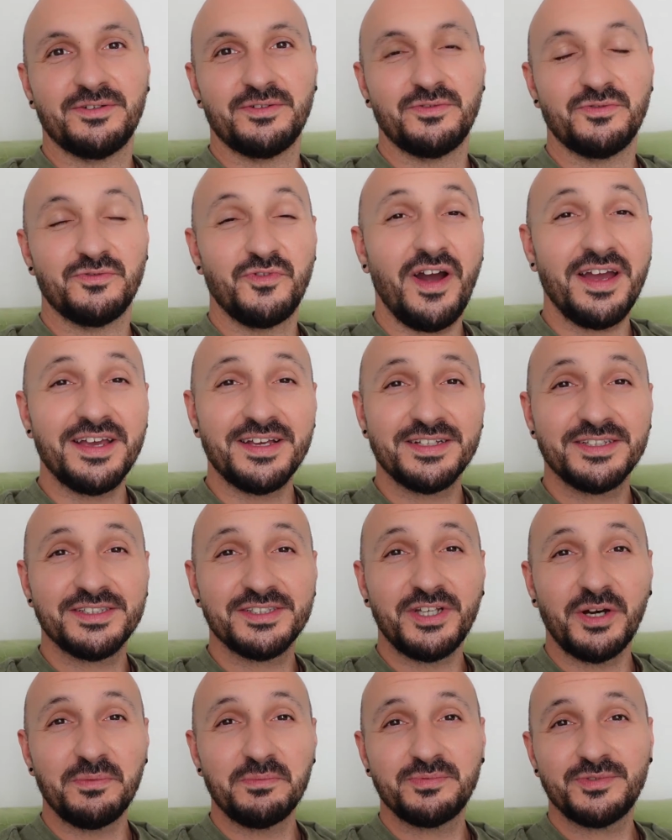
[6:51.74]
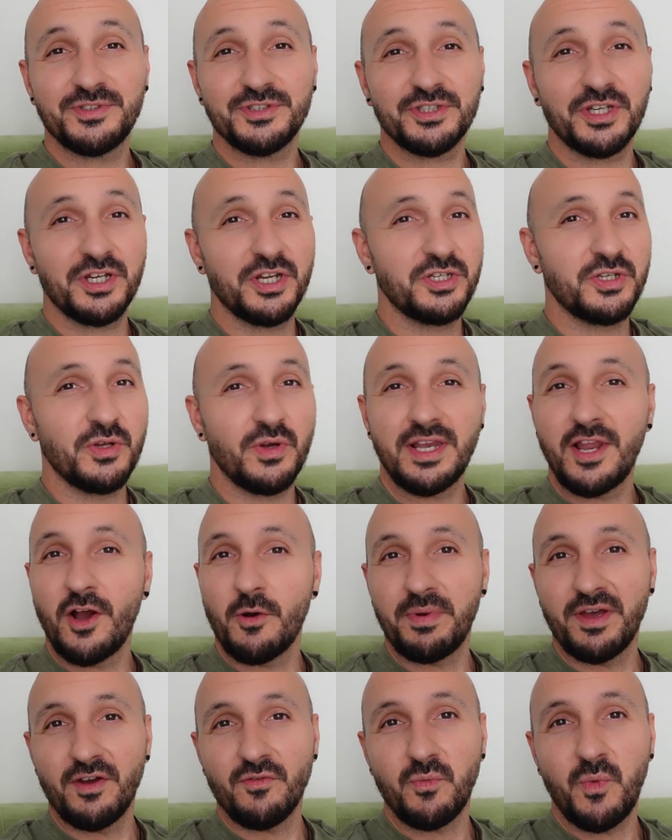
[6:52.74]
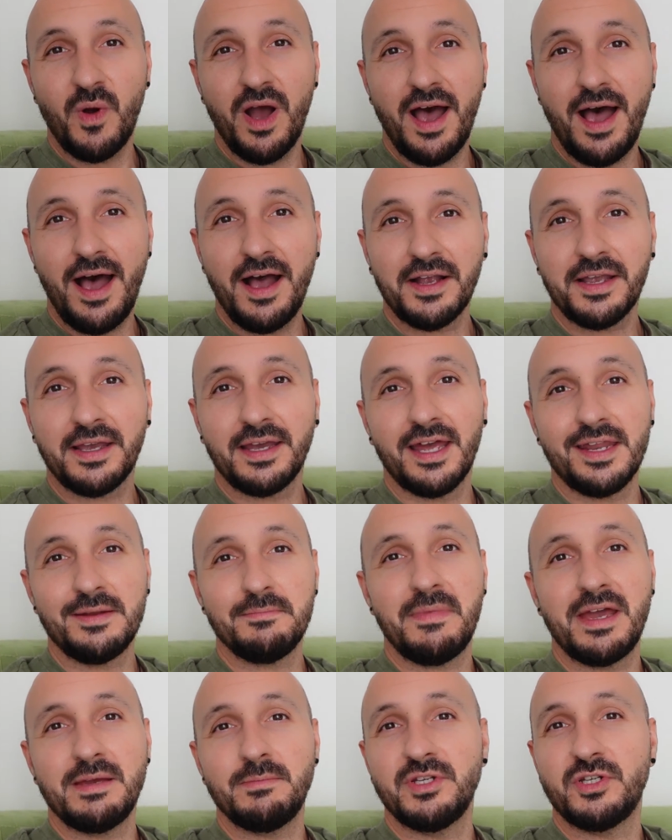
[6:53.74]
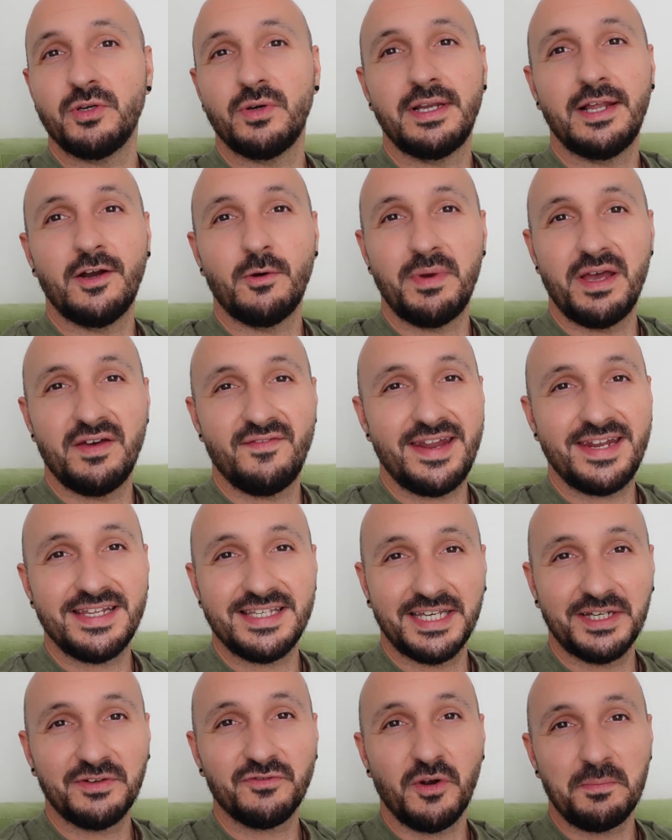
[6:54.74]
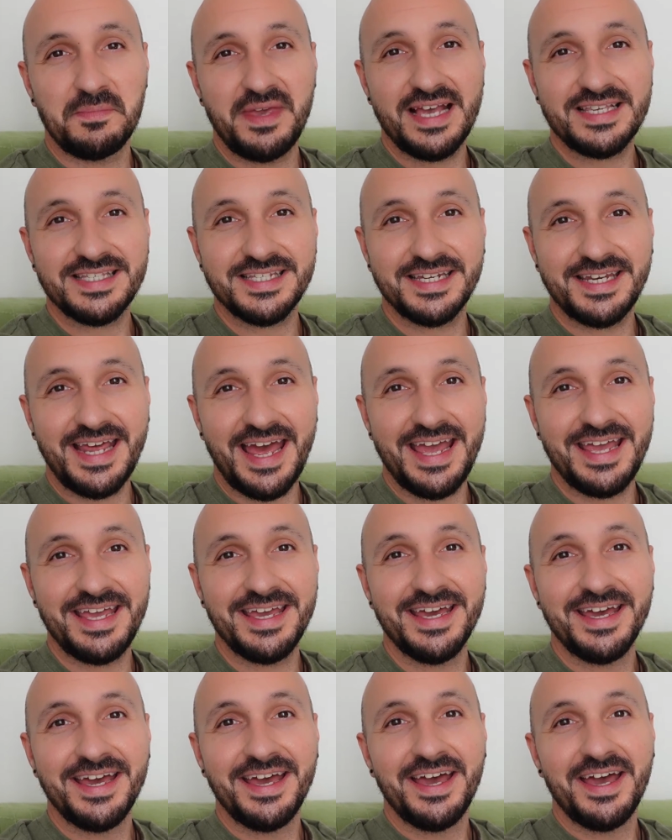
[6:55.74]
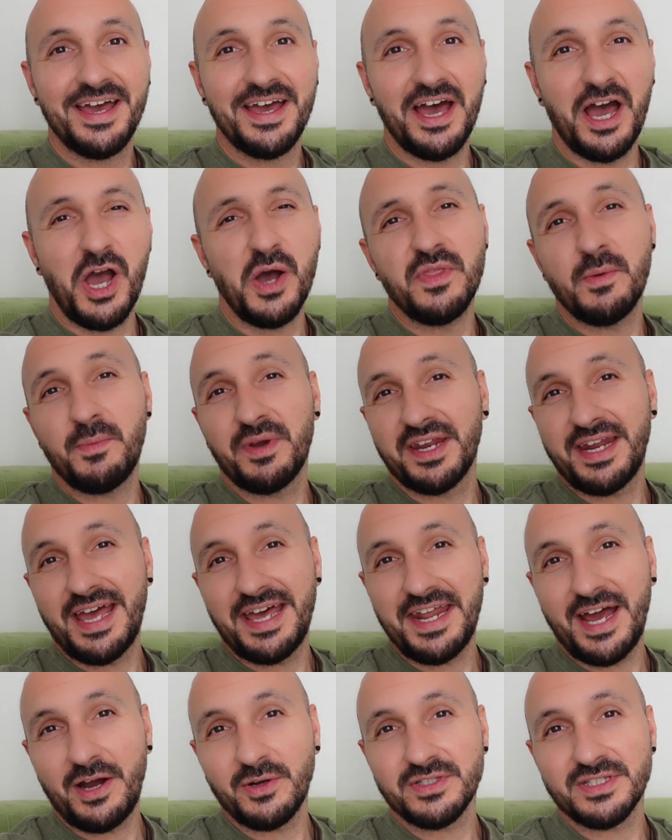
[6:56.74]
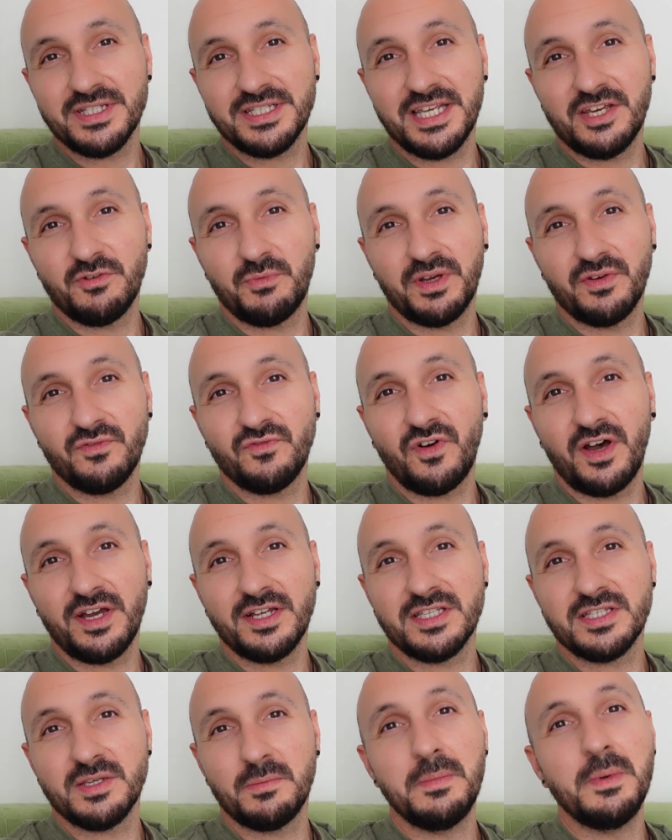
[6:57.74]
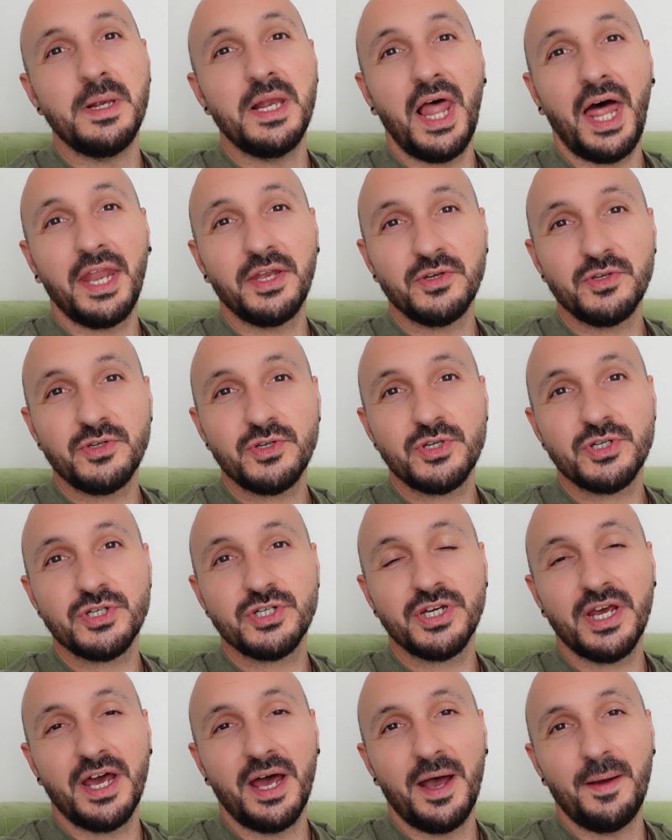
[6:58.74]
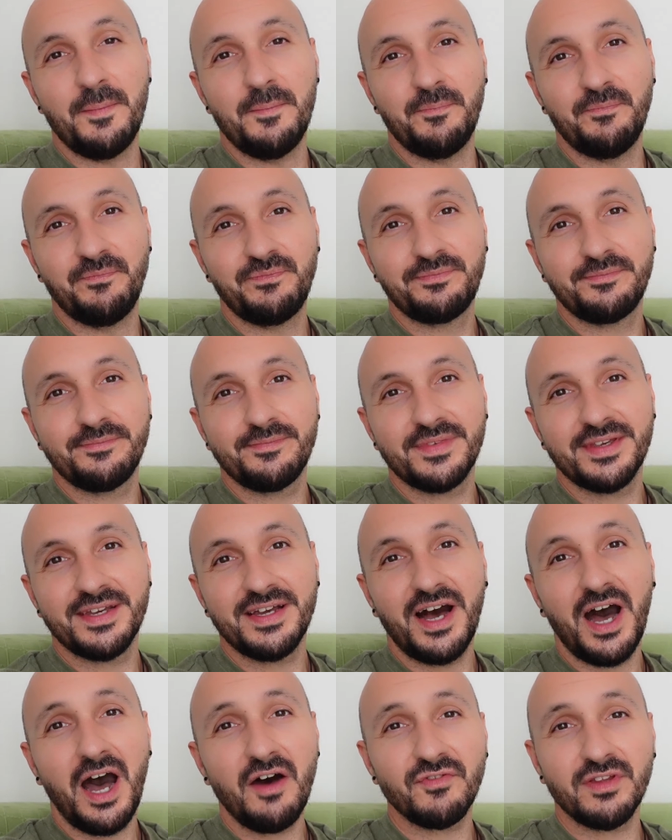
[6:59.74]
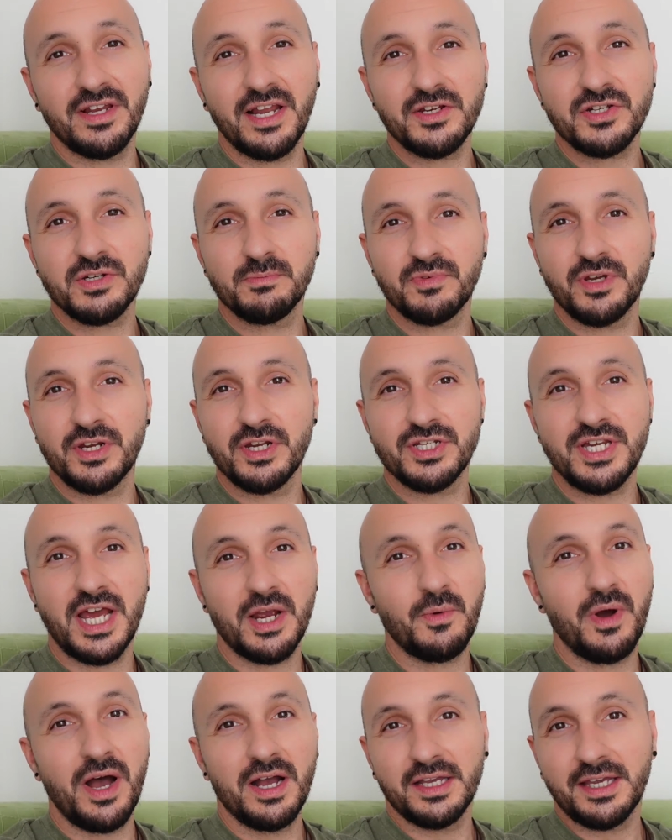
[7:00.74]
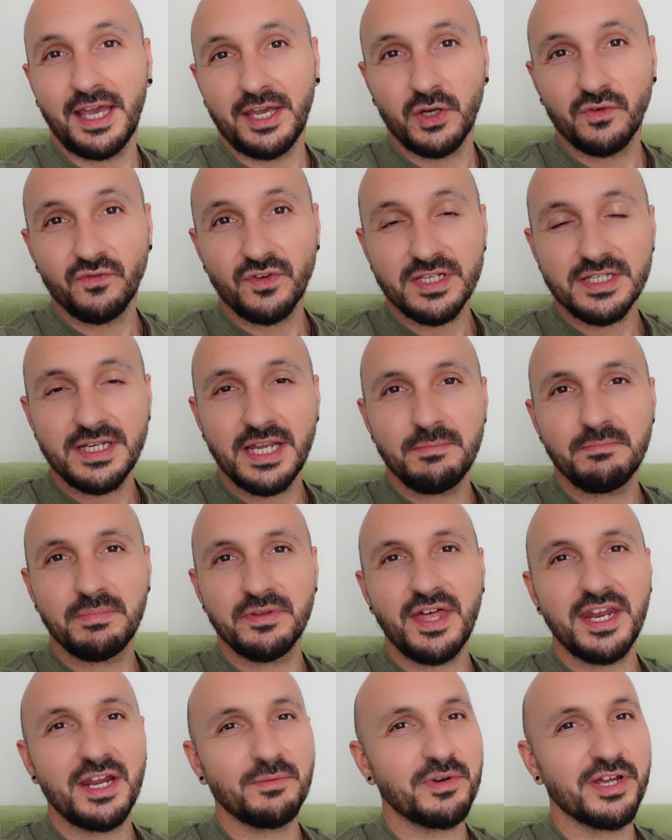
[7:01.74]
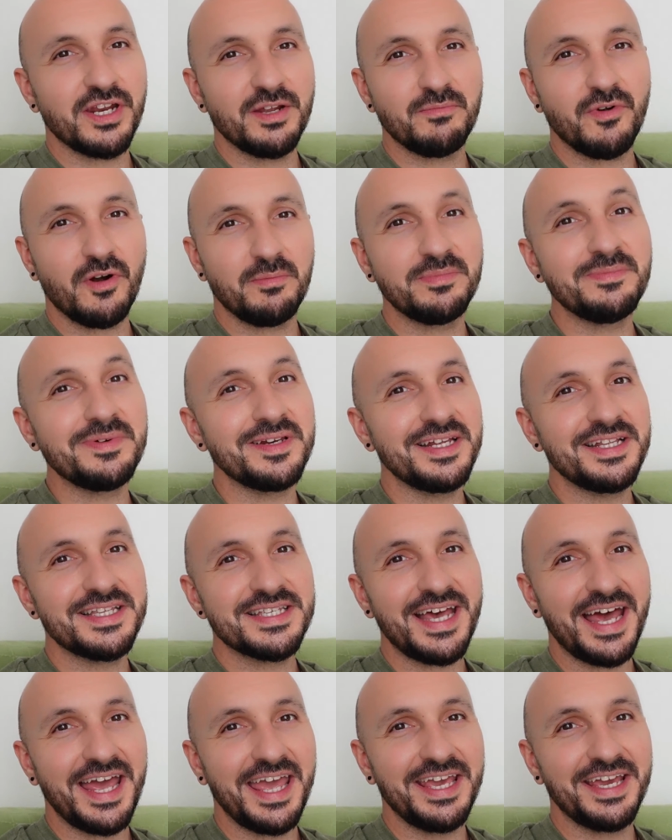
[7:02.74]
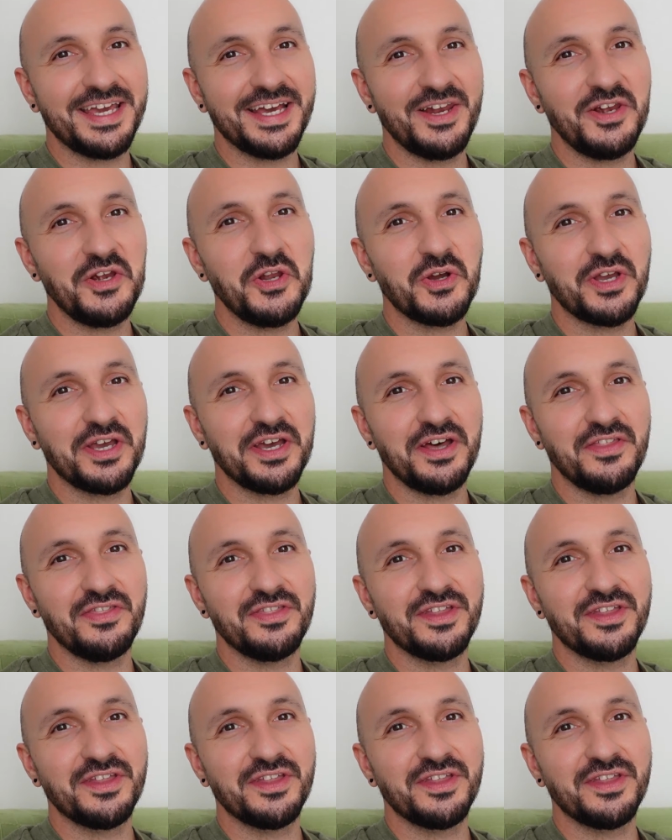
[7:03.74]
Right, so I'm just going to do a little bit of work and maybe do a little bit of editing from yesterday. And then we're going to head out to see if we can find some lunch. After lunch I'm going to check work again obviously, but then I'm going to probably take a look at the